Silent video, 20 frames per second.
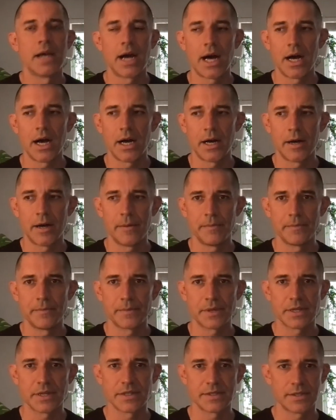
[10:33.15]

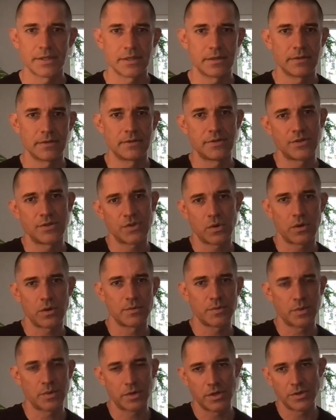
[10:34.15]
because the
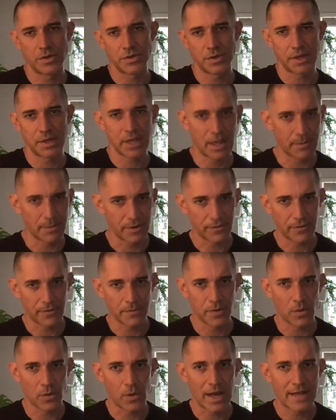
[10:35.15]
storms were usually coming
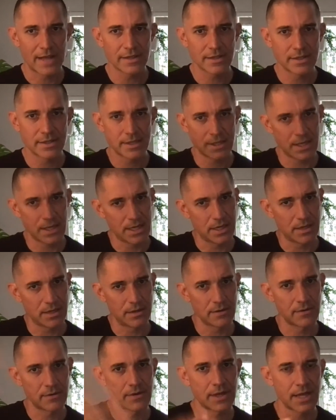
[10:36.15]
from the west
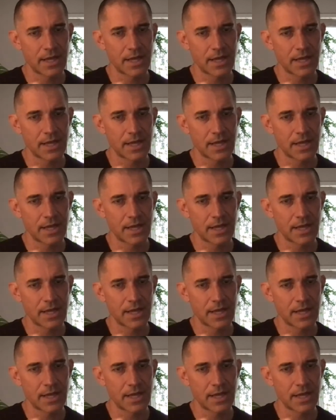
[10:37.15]
and